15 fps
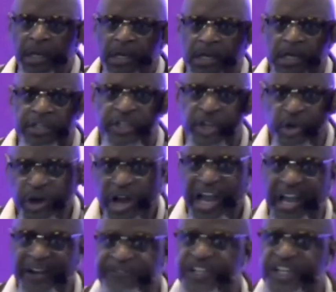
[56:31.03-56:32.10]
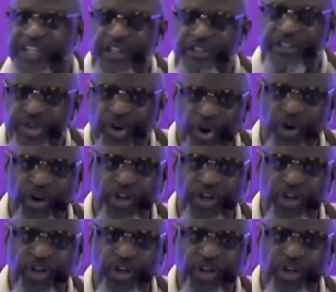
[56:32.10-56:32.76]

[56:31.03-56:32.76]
You have to control